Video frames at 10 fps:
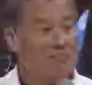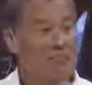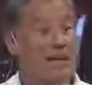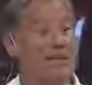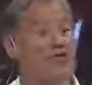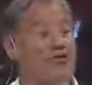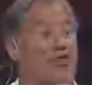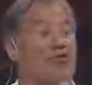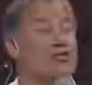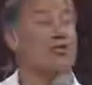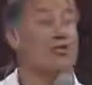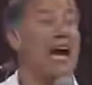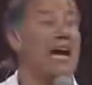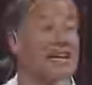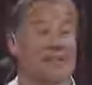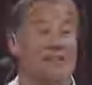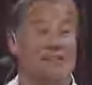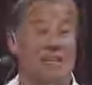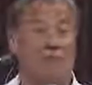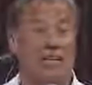Big incredulous eyes
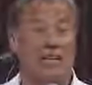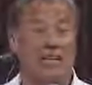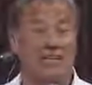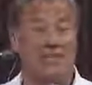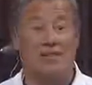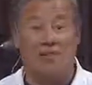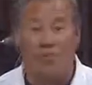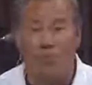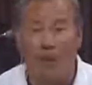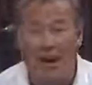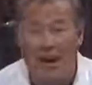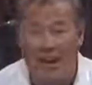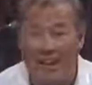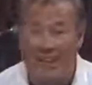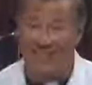looked at me and they said, why?